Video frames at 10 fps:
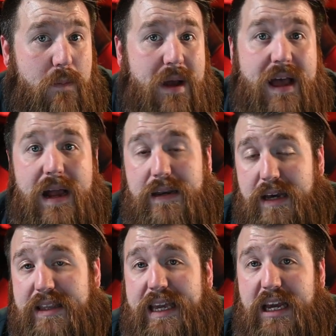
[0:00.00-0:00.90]
home.
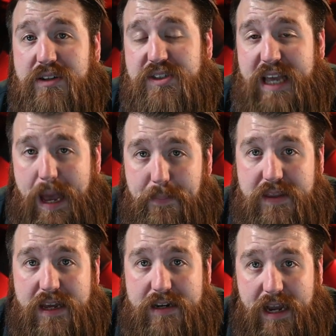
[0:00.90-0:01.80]
Nothing else
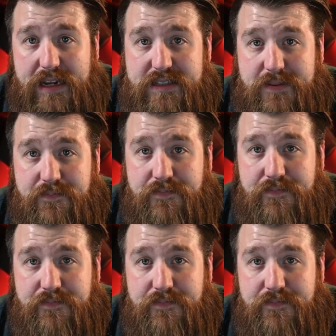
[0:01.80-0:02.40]
happened that night.